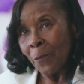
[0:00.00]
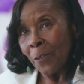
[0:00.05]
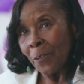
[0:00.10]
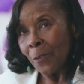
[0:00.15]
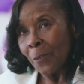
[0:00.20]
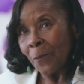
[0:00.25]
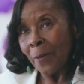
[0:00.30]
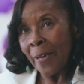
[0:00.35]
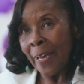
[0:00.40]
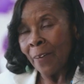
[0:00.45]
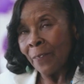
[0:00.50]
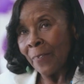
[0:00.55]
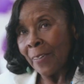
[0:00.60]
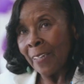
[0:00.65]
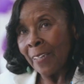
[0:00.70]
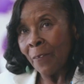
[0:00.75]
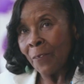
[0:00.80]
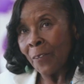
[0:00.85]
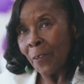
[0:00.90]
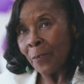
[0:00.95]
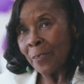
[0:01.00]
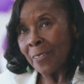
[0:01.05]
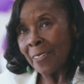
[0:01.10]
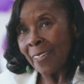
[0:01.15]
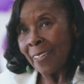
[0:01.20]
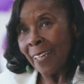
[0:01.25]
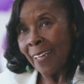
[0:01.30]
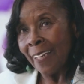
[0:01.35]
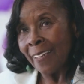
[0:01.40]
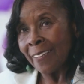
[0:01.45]
the world who don't have any of those
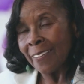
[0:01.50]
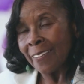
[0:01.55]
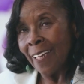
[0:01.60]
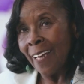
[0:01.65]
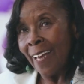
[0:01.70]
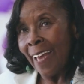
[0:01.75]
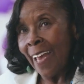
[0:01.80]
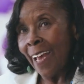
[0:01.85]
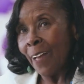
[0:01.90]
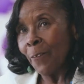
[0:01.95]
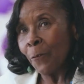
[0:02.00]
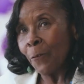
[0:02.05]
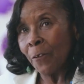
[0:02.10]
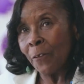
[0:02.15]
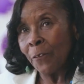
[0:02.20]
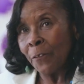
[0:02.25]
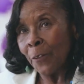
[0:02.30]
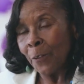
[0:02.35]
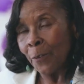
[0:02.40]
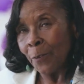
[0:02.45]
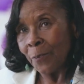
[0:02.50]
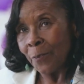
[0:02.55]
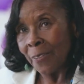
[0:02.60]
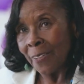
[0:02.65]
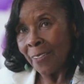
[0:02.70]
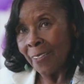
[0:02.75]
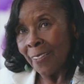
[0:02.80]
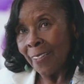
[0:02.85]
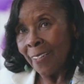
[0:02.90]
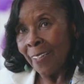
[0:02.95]
things. And for food.
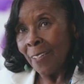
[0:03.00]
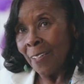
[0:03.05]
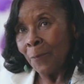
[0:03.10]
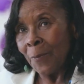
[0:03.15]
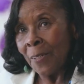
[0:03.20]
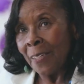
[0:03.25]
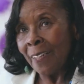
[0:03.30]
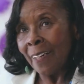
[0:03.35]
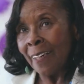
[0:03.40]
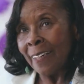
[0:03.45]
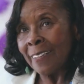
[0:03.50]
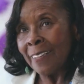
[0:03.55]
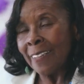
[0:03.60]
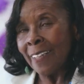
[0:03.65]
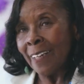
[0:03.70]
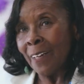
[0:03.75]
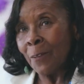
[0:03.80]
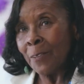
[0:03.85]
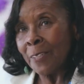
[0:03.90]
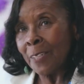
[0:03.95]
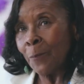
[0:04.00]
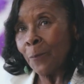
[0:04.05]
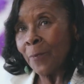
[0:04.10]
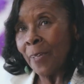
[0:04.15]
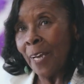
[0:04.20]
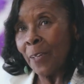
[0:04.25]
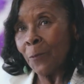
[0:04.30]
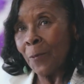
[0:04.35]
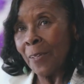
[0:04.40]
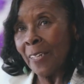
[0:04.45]
Because
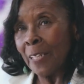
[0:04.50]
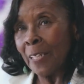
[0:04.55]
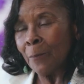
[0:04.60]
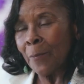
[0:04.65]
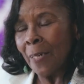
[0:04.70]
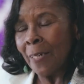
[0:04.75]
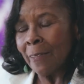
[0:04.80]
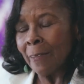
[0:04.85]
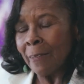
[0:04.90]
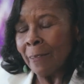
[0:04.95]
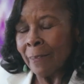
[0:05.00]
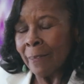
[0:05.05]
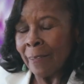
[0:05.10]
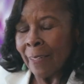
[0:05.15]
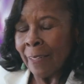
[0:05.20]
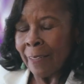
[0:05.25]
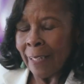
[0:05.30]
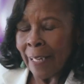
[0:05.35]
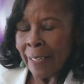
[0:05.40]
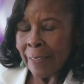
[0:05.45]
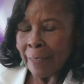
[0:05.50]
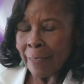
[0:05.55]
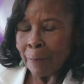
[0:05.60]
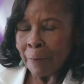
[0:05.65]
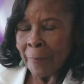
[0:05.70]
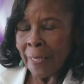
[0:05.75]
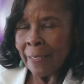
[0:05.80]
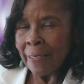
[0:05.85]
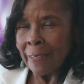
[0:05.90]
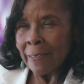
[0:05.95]
sometimes we get them, well, I don't think I
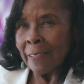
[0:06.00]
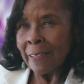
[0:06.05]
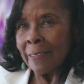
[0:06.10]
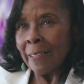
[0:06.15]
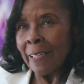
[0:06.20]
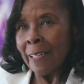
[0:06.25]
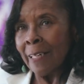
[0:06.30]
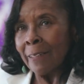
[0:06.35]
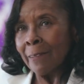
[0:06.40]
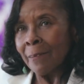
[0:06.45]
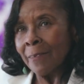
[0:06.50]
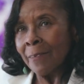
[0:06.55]
can make it today, I